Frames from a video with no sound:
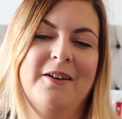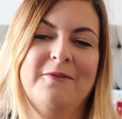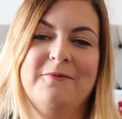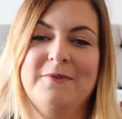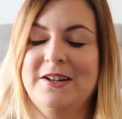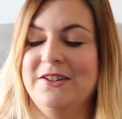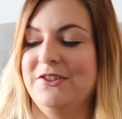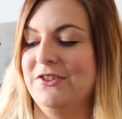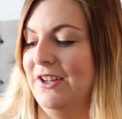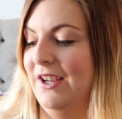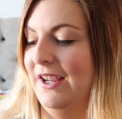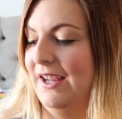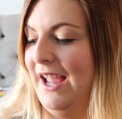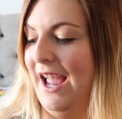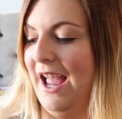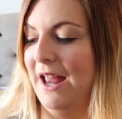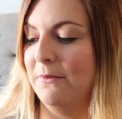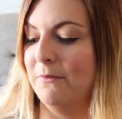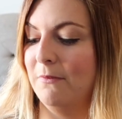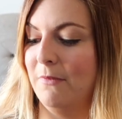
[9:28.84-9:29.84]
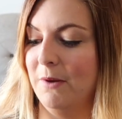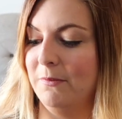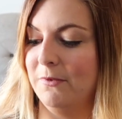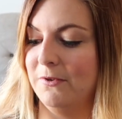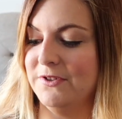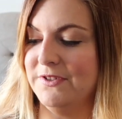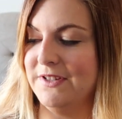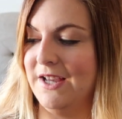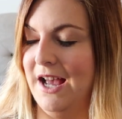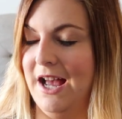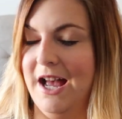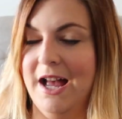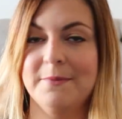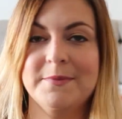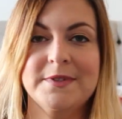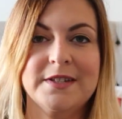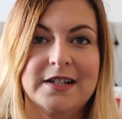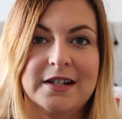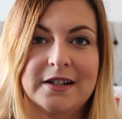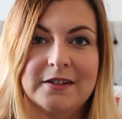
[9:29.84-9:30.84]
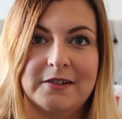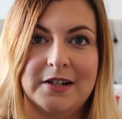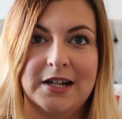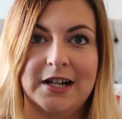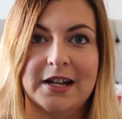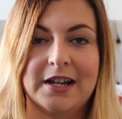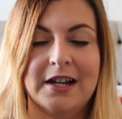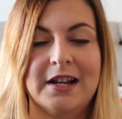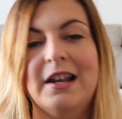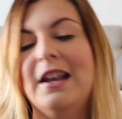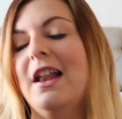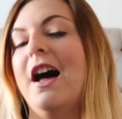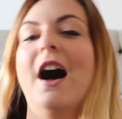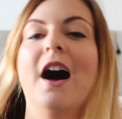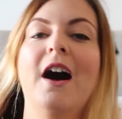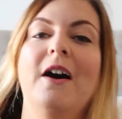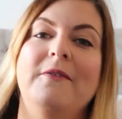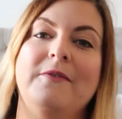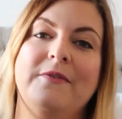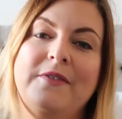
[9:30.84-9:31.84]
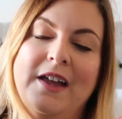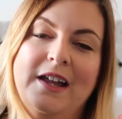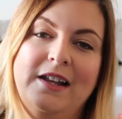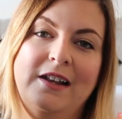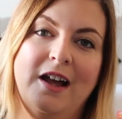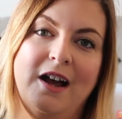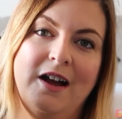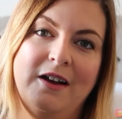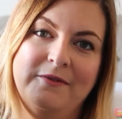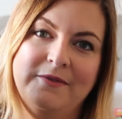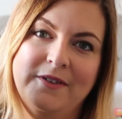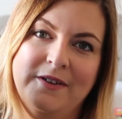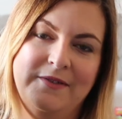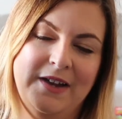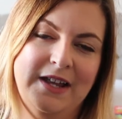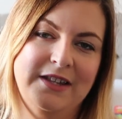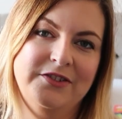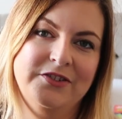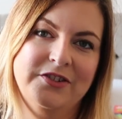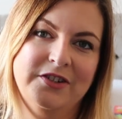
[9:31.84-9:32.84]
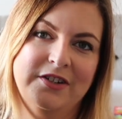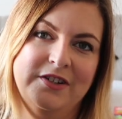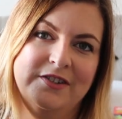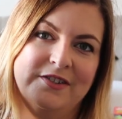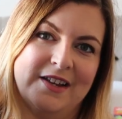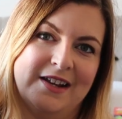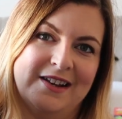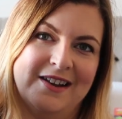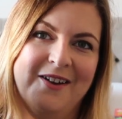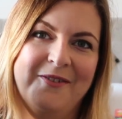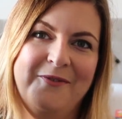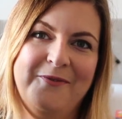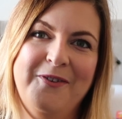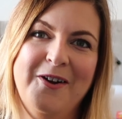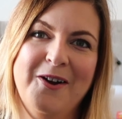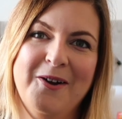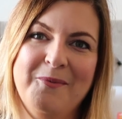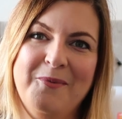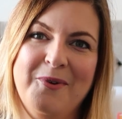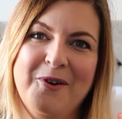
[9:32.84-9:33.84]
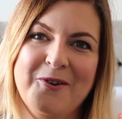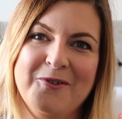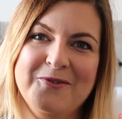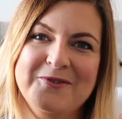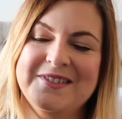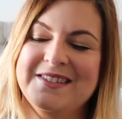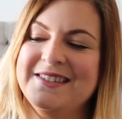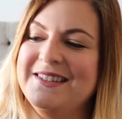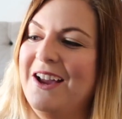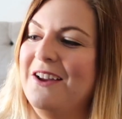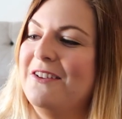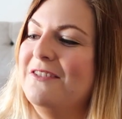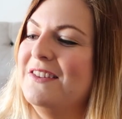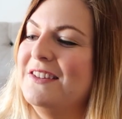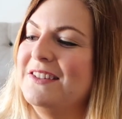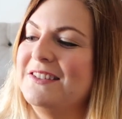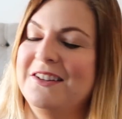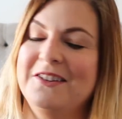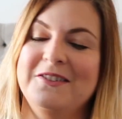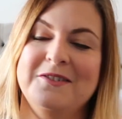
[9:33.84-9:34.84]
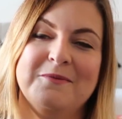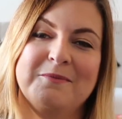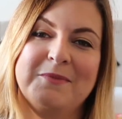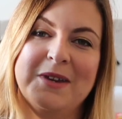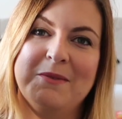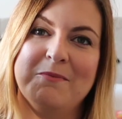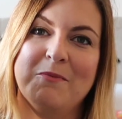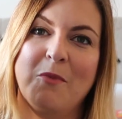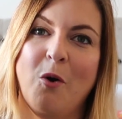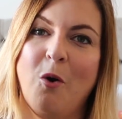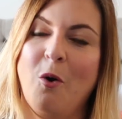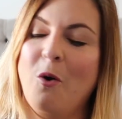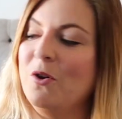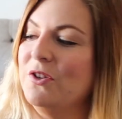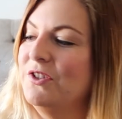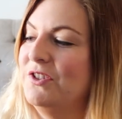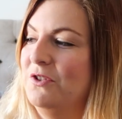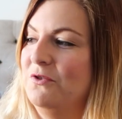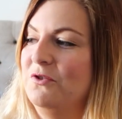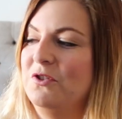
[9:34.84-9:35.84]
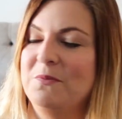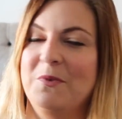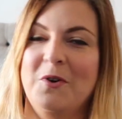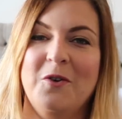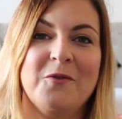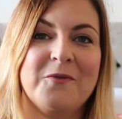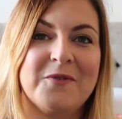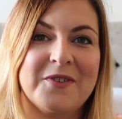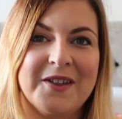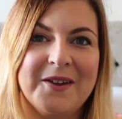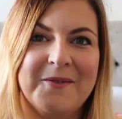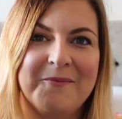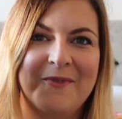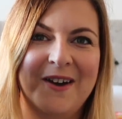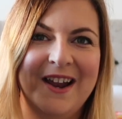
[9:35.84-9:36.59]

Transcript: which again my boys are absolutely gonna love. They love Avengers, they love football, so this couldn't be more suitable for them